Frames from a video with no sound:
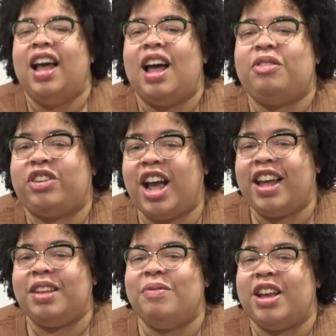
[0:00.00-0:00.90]
I'm
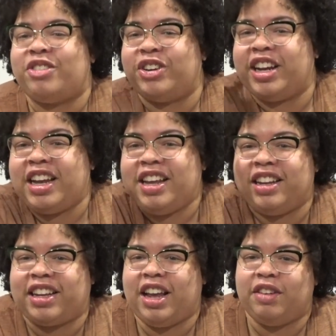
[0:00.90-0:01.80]
trying to measure it in
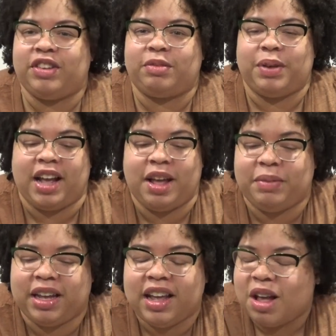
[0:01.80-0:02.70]
the canvas
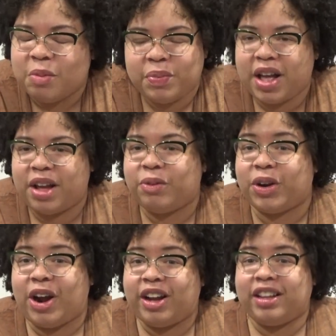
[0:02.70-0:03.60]
behind me, but
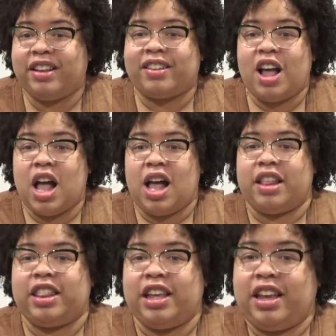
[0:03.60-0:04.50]
regardless,
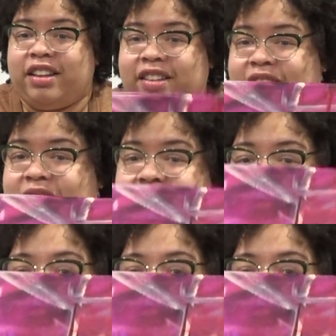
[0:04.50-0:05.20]
uh, this